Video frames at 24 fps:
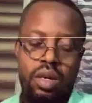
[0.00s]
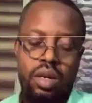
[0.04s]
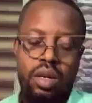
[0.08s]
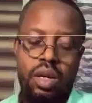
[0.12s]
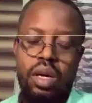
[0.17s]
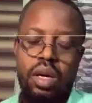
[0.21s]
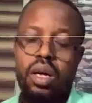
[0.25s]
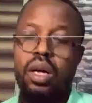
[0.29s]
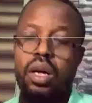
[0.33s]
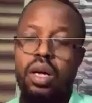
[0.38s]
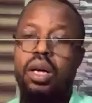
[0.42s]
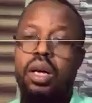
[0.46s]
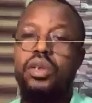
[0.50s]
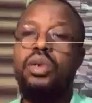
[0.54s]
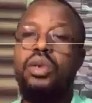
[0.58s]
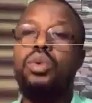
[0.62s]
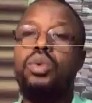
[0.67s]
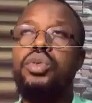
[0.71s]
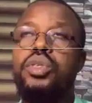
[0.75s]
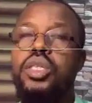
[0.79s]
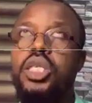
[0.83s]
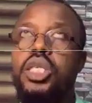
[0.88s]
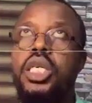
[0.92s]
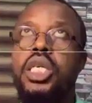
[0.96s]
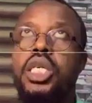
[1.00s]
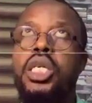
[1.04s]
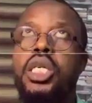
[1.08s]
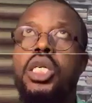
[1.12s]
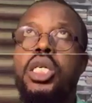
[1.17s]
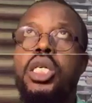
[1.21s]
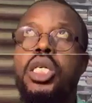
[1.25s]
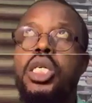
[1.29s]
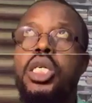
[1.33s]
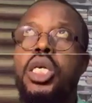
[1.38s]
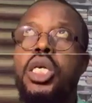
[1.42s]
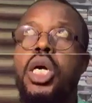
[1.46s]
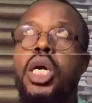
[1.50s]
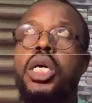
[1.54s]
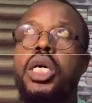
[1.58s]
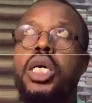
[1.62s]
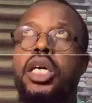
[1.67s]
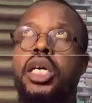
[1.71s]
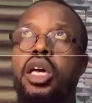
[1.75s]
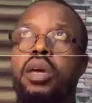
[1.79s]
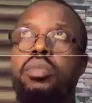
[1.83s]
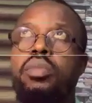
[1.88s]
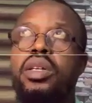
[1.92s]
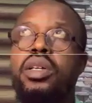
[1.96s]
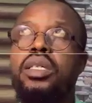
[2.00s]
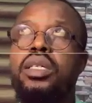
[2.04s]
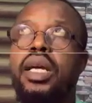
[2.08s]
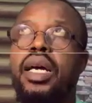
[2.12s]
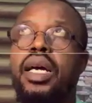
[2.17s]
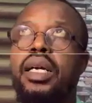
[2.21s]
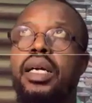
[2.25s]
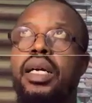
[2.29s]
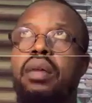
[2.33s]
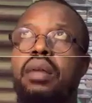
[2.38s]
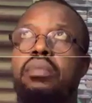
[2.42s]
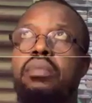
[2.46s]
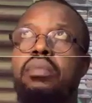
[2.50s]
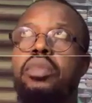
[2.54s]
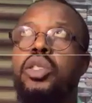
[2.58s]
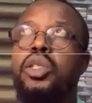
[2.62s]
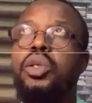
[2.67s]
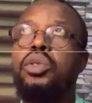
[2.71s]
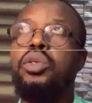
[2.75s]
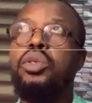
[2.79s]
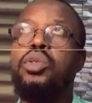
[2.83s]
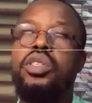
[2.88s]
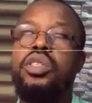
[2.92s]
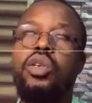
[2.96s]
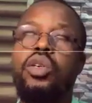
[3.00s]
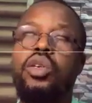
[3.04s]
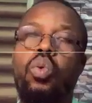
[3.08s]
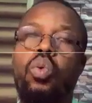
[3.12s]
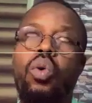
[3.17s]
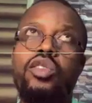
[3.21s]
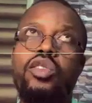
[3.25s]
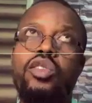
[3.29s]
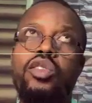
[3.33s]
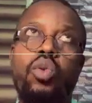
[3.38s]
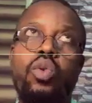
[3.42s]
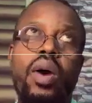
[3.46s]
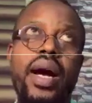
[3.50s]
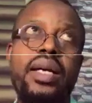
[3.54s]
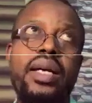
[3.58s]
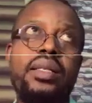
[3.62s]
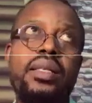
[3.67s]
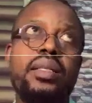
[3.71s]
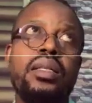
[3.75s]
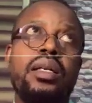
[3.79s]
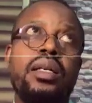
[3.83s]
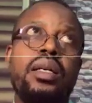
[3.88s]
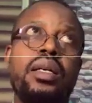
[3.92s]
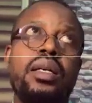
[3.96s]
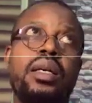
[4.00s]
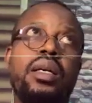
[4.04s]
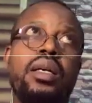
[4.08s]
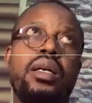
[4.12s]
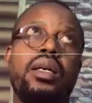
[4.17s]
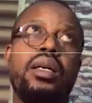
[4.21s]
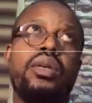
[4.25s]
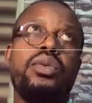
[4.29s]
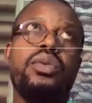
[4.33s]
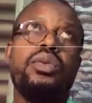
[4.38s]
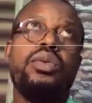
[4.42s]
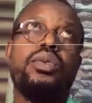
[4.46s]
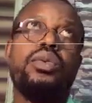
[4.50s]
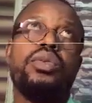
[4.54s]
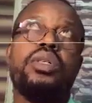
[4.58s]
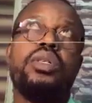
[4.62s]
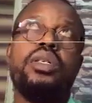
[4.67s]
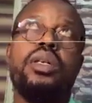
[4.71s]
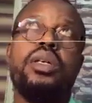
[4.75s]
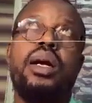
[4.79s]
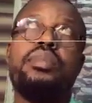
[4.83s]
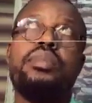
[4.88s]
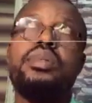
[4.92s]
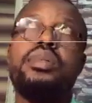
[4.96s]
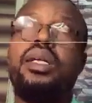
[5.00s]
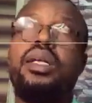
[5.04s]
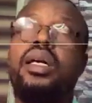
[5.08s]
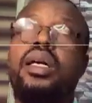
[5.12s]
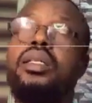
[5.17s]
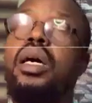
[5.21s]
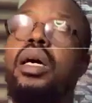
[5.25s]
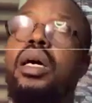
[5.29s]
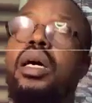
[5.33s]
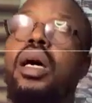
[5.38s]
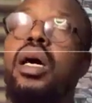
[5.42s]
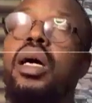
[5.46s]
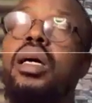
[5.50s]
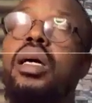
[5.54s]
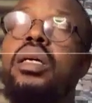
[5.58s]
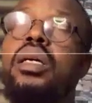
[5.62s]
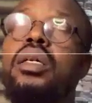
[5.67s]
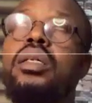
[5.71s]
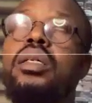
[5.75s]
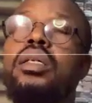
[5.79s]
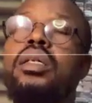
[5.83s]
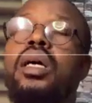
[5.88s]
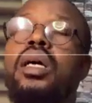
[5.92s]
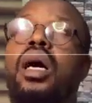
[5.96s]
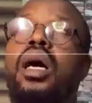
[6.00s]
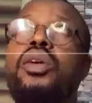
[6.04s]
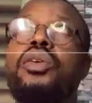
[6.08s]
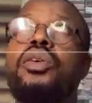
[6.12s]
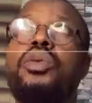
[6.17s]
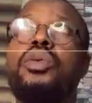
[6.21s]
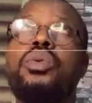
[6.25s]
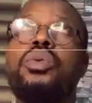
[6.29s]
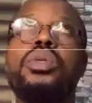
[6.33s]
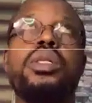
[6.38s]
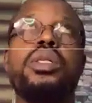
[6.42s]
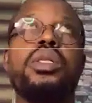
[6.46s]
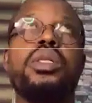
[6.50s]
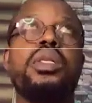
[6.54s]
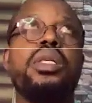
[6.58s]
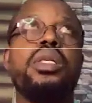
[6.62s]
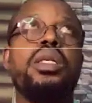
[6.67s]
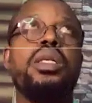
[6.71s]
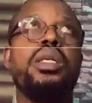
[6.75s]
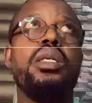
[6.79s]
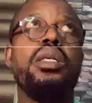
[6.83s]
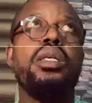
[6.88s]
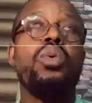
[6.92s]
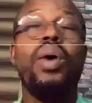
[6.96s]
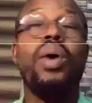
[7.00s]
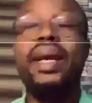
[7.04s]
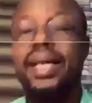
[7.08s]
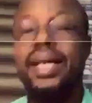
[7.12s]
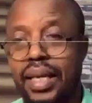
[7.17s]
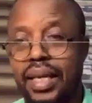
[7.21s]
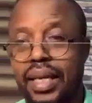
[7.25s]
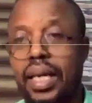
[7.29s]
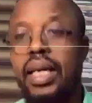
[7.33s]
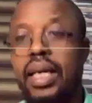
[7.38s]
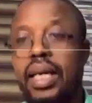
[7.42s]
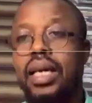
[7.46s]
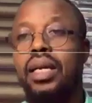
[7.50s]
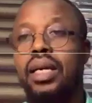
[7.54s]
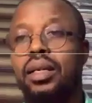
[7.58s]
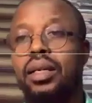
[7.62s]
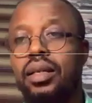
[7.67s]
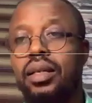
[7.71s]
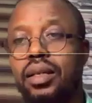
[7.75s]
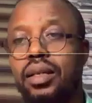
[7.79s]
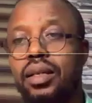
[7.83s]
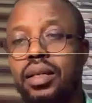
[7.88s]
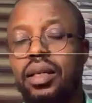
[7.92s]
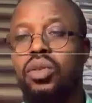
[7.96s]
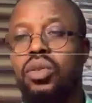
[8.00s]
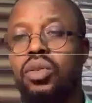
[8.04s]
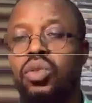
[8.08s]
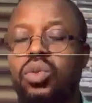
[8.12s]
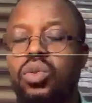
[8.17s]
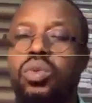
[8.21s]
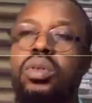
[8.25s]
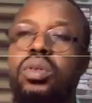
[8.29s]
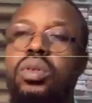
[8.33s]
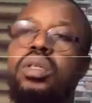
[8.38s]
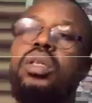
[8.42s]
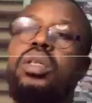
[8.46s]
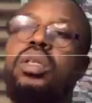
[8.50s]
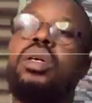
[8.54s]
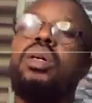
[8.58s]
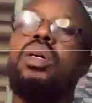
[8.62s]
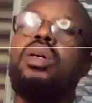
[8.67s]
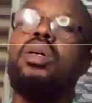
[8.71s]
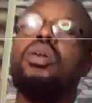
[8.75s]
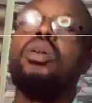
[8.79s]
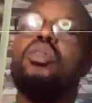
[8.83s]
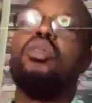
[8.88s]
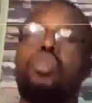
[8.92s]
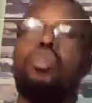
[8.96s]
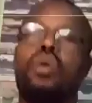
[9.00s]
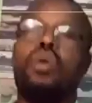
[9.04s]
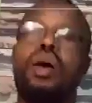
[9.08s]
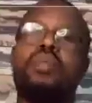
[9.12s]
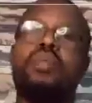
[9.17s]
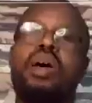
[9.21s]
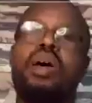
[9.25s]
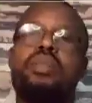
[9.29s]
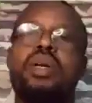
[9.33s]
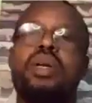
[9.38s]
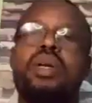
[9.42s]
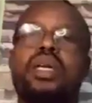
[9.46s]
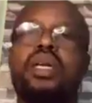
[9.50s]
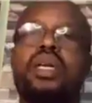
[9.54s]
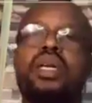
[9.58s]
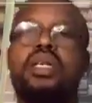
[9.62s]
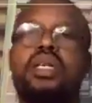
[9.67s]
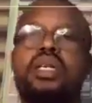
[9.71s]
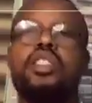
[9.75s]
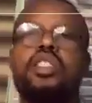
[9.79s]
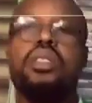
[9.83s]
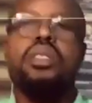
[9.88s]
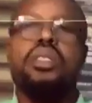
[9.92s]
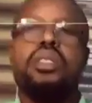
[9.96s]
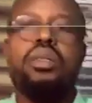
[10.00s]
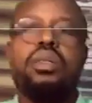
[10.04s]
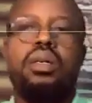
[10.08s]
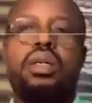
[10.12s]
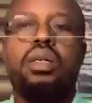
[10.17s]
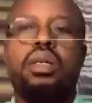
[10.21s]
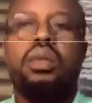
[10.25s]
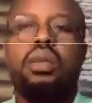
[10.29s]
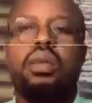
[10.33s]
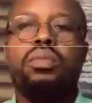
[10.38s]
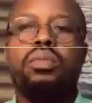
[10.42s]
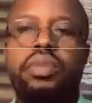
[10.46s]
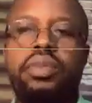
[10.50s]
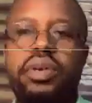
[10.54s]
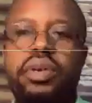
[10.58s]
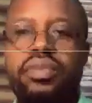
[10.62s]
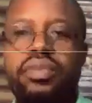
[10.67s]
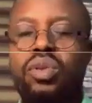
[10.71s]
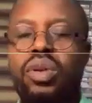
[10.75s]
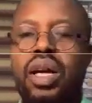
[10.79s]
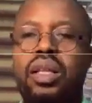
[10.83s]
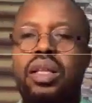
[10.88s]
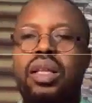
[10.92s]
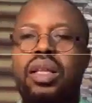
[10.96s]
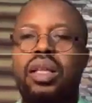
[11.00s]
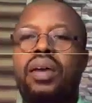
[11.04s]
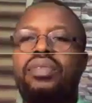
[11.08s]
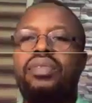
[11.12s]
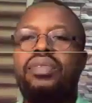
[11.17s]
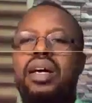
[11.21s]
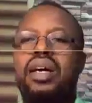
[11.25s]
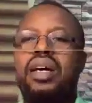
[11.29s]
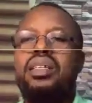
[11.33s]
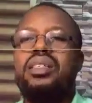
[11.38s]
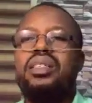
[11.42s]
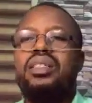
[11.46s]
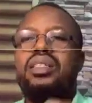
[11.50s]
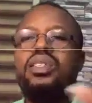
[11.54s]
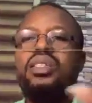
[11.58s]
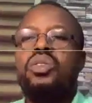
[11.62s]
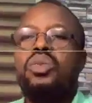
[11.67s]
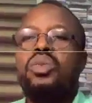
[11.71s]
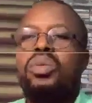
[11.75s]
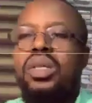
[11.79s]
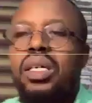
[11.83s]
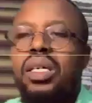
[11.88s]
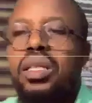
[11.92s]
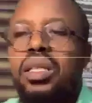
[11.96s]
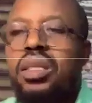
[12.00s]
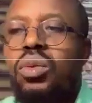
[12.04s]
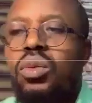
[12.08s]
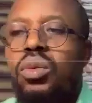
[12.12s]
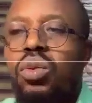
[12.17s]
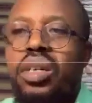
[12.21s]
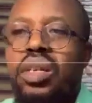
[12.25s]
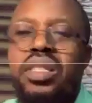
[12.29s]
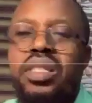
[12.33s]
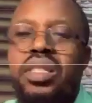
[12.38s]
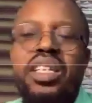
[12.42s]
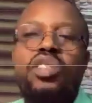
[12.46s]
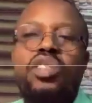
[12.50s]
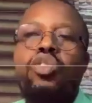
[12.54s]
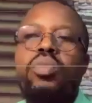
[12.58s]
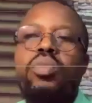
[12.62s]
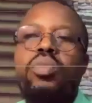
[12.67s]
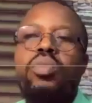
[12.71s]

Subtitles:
You'll see K minting, like I mentioned. You see Quantwise, you see Ramstarter, and you see Wallet Key, and so on. So why am I making this brief? So that after listening to this, we don't intend to